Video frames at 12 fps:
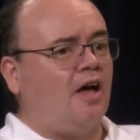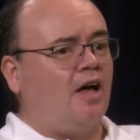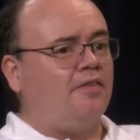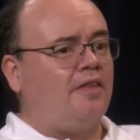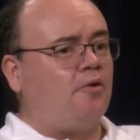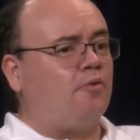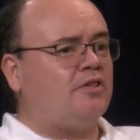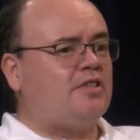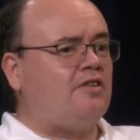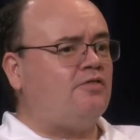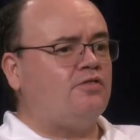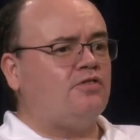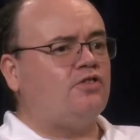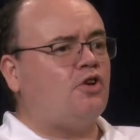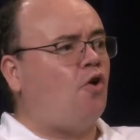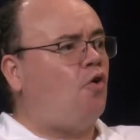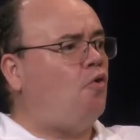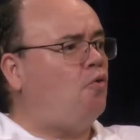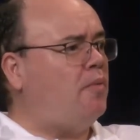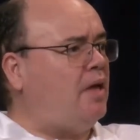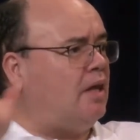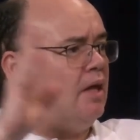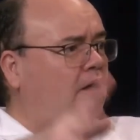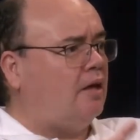They received so
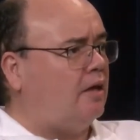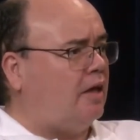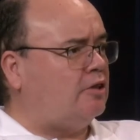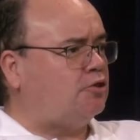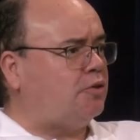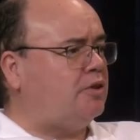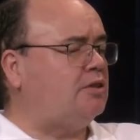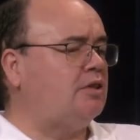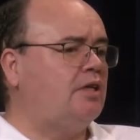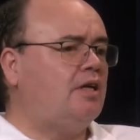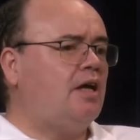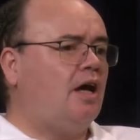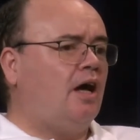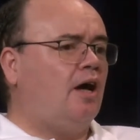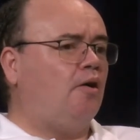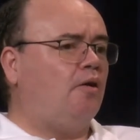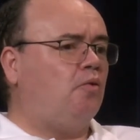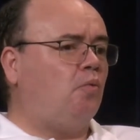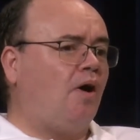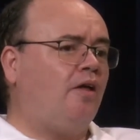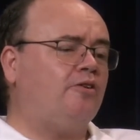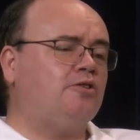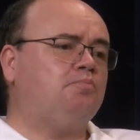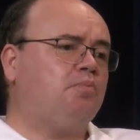many entries, and while
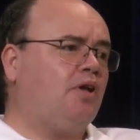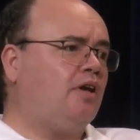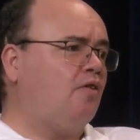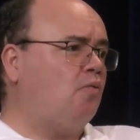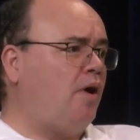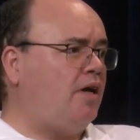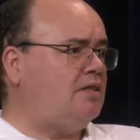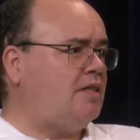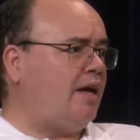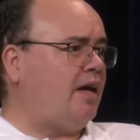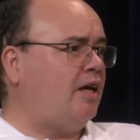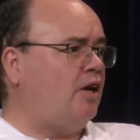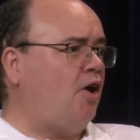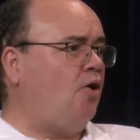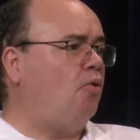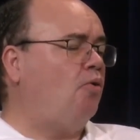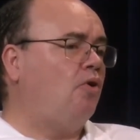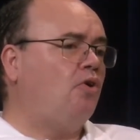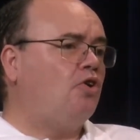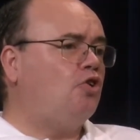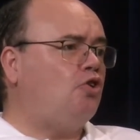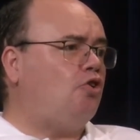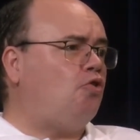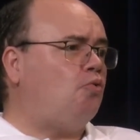there's plenty of ways that can go,
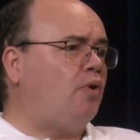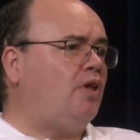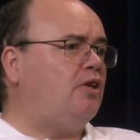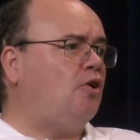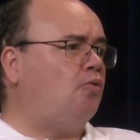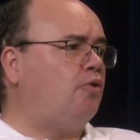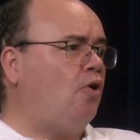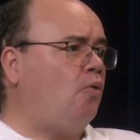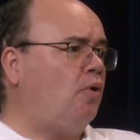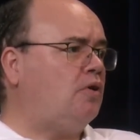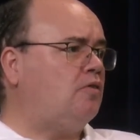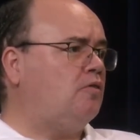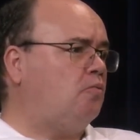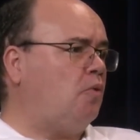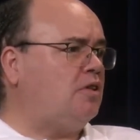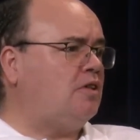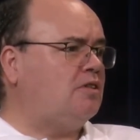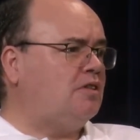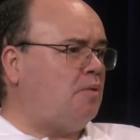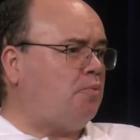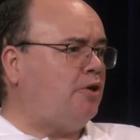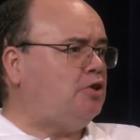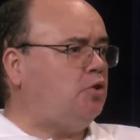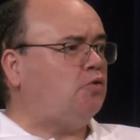you really don't know what
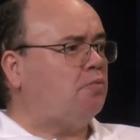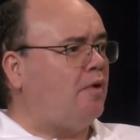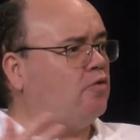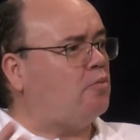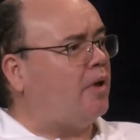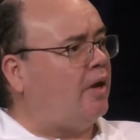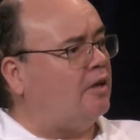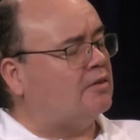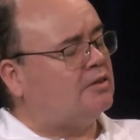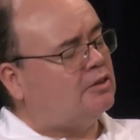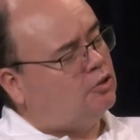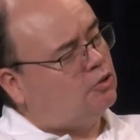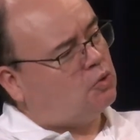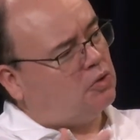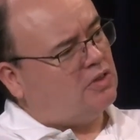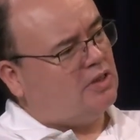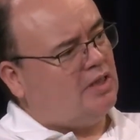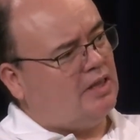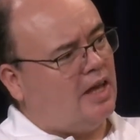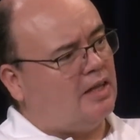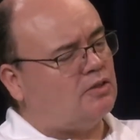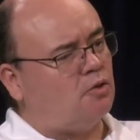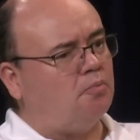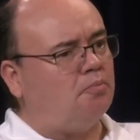separates you from everybody else until you sort of see
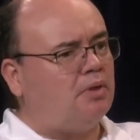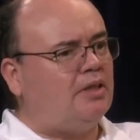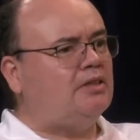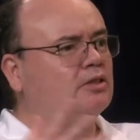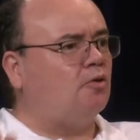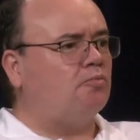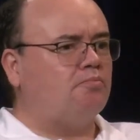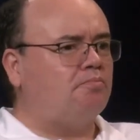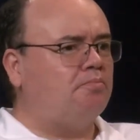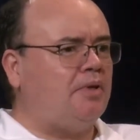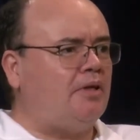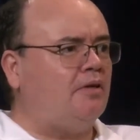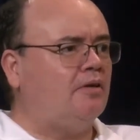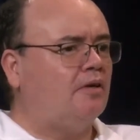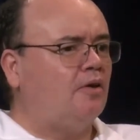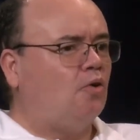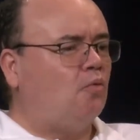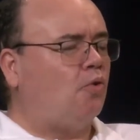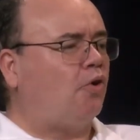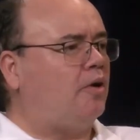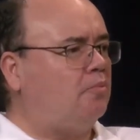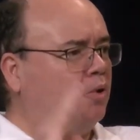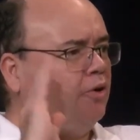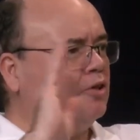that. So please don't be
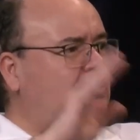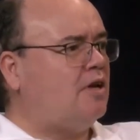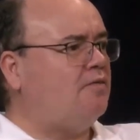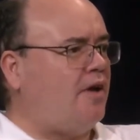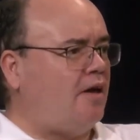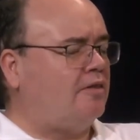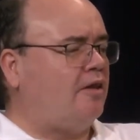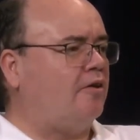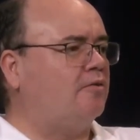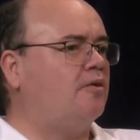worried. Put your stuff out there.